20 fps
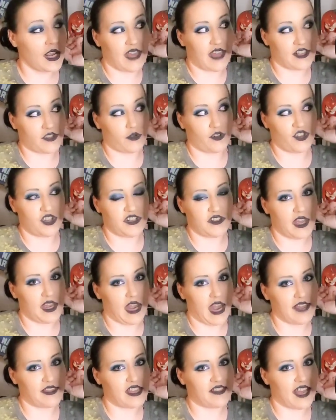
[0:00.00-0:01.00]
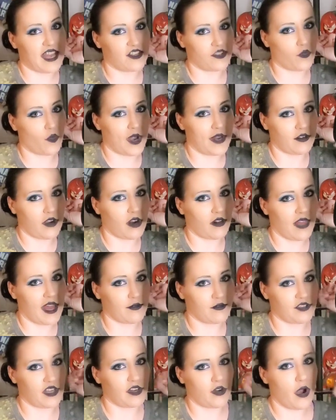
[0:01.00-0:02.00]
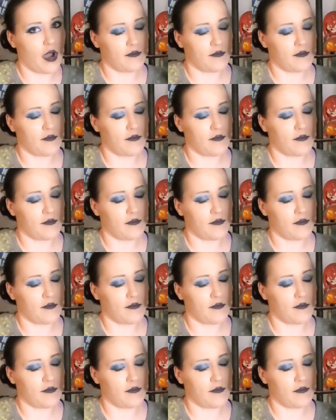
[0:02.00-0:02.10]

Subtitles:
That's when she's like, I think that's when Carlotta was like, no,